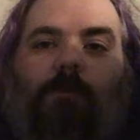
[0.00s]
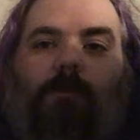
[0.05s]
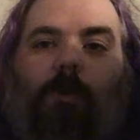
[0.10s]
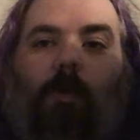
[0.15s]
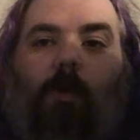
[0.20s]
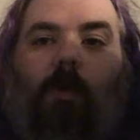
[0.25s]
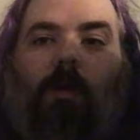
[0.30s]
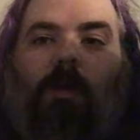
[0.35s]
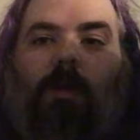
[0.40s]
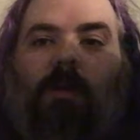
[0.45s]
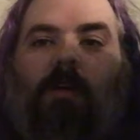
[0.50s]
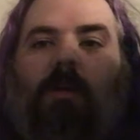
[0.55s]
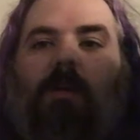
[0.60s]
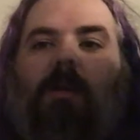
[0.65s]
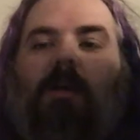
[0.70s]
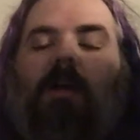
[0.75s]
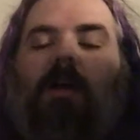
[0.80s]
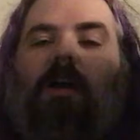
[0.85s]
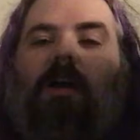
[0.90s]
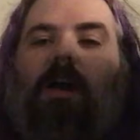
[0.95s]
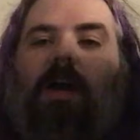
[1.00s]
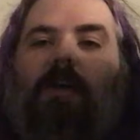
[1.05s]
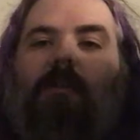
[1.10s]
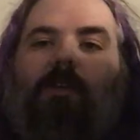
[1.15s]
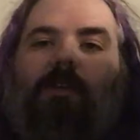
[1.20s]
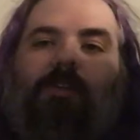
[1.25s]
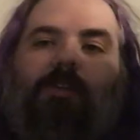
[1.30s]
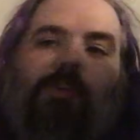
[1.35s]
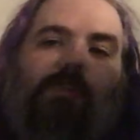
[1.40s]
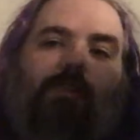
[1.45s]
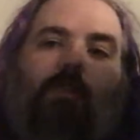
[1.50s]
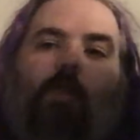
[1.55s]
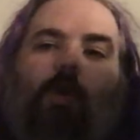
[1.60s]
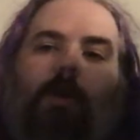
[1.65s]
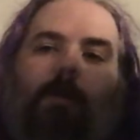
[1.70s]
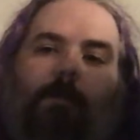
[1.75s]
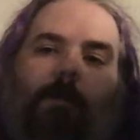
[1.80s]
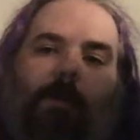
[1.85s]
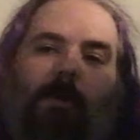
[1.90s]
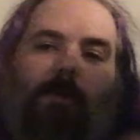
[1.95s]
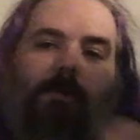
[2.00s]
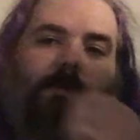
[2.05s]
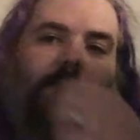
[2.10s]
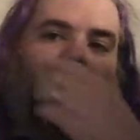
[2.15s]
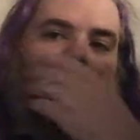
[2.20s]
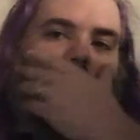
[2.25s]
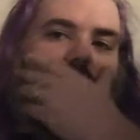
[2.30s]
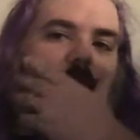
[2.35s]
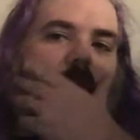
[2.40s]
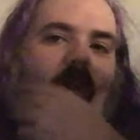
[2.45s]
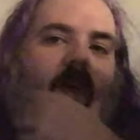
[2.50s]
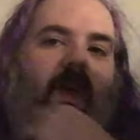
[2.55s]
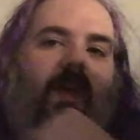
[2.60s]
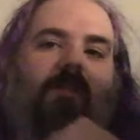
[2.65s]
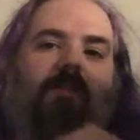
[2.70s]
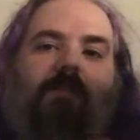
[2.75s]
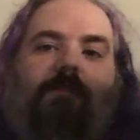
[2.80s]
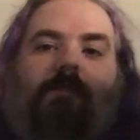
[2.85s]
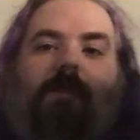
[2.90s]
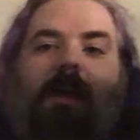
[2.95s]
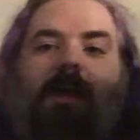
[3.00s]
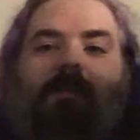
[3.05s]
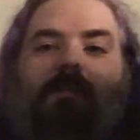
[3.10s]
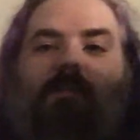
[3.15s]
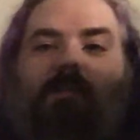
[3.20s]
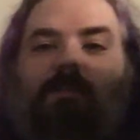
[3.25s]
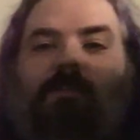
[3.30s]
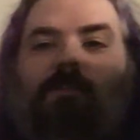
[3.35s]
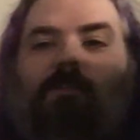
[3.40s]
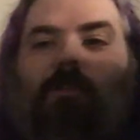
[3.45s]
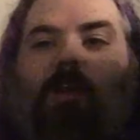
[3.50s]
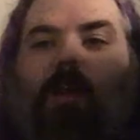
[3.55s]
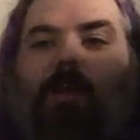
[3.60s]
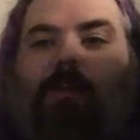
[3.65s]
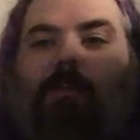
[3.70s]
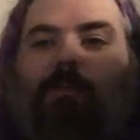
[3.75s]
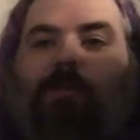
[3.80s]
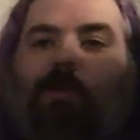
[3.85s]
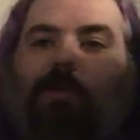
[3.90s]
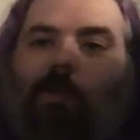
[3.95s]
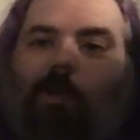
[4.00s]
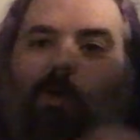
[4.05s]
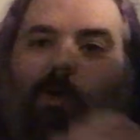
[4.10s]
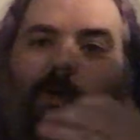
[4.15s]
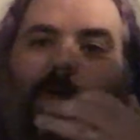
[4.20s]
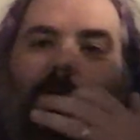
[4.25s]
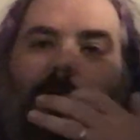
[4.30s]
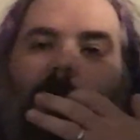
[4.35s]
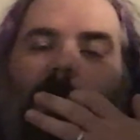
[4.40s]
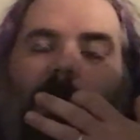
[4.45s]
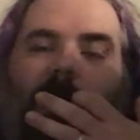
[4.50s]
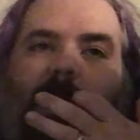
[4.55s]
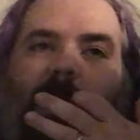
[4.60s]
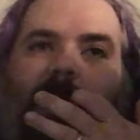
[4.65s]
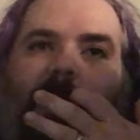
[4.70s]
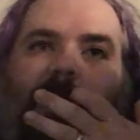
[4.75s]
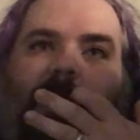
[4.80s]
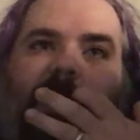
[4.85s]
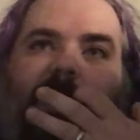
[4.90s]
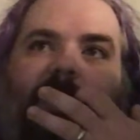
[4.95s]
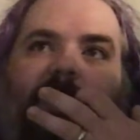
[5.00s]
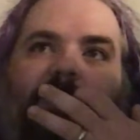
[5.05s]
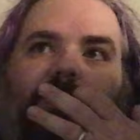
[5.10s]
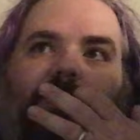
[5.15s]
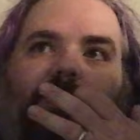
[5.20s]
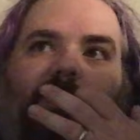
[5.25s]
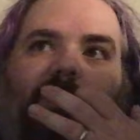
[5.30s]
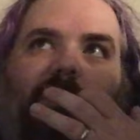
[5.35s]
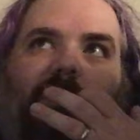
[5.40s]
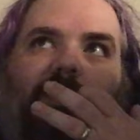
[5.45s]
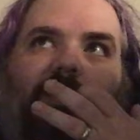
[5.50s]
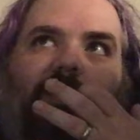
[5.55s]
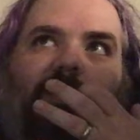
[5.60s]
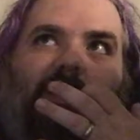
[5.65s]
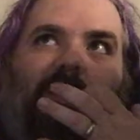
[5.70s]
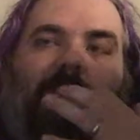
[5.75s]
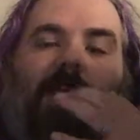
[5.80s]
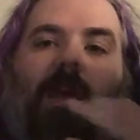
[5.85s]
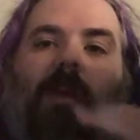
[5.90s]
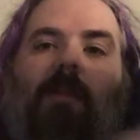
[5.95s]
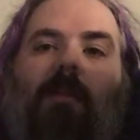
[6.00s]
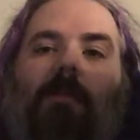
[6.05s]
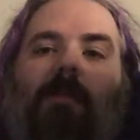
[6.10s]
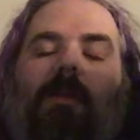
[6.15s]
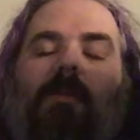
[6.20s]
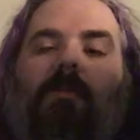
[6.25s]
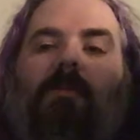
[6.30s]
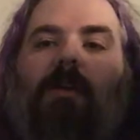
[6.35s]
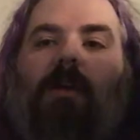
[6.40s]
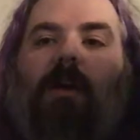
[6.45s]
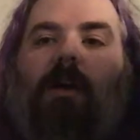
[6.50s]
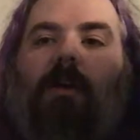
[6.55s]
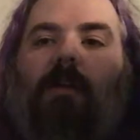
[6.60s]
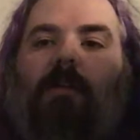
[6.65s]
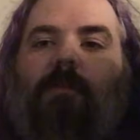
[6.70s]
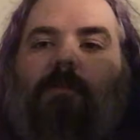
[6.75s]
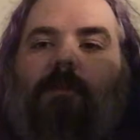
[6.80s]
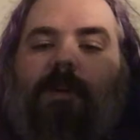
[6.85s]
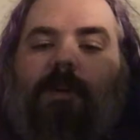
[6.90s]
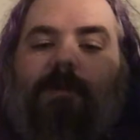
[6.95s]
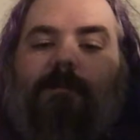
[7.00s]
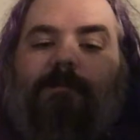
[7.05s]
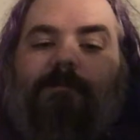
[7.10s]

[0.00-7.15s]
4. Having just one person that you can't affect is kind of cool and introduces this element of...